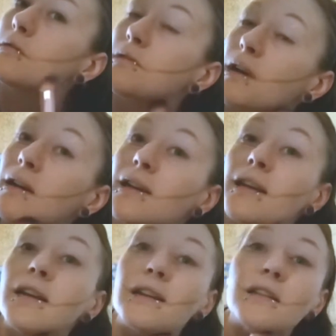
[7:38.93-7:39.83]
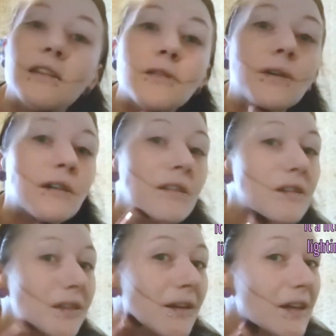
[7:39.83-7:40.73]
to try to edit to where
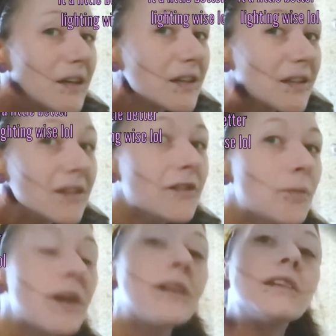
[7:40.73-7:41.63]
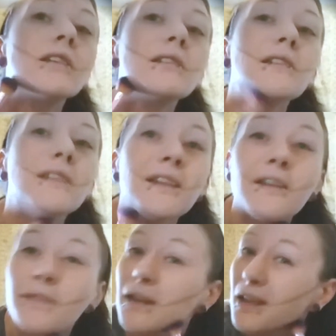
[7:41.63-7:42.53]
this lighting's a little better.
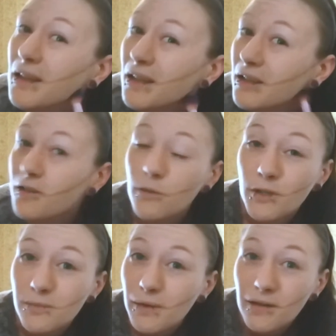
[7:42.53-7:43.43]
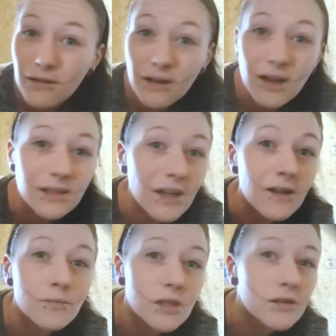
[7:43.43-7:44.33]
If I can't get too much better, guys,
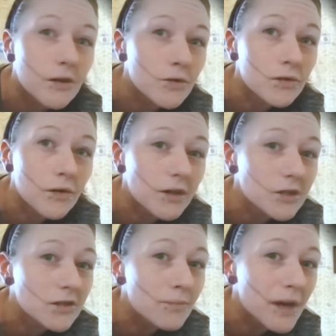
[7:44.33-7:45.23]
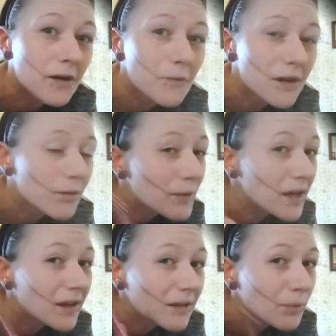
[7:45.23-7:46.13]
I'm so sorry. Just bear with
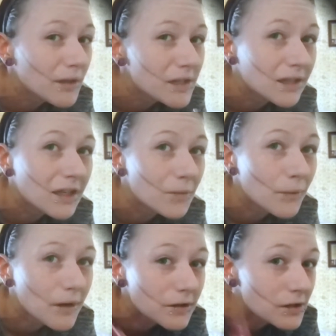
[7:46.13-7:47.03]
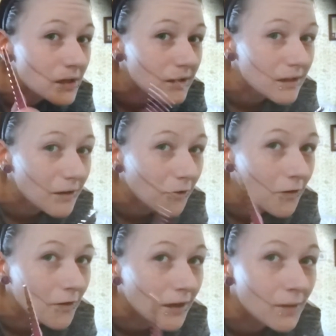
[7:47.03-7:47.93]
me and please keep watching because they're
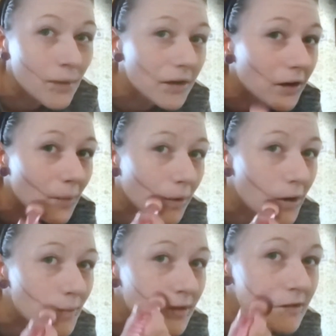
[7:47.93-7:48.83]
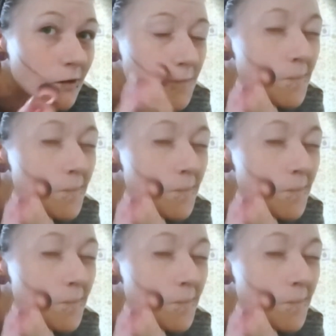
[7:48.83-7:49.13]
going to get better, I promise.